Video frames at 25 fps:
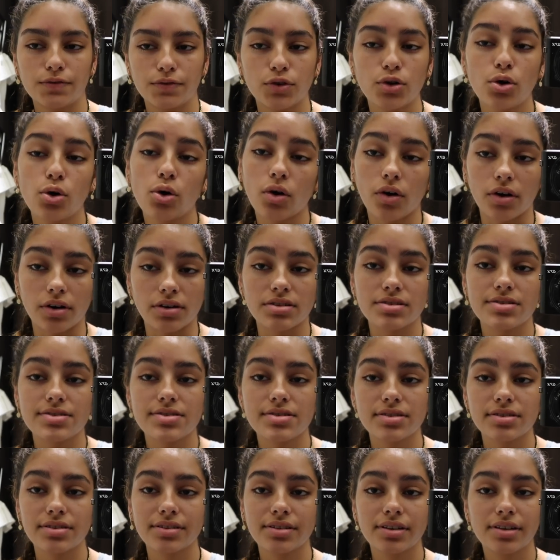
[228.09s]
of
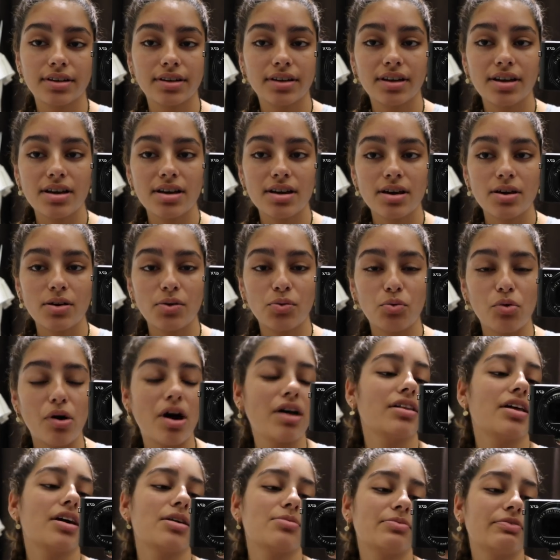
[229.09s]
course,
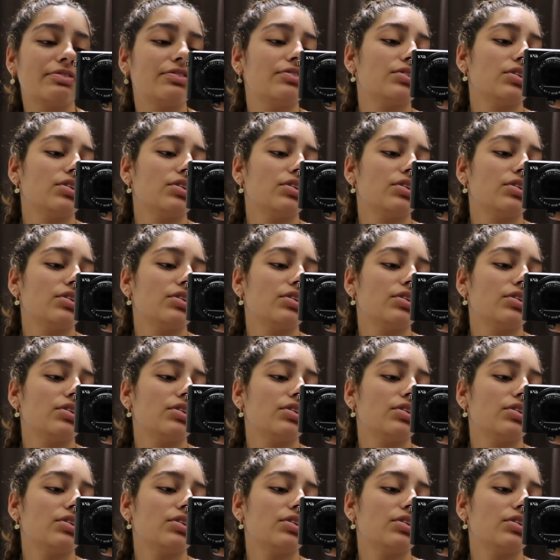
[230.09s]
while I'm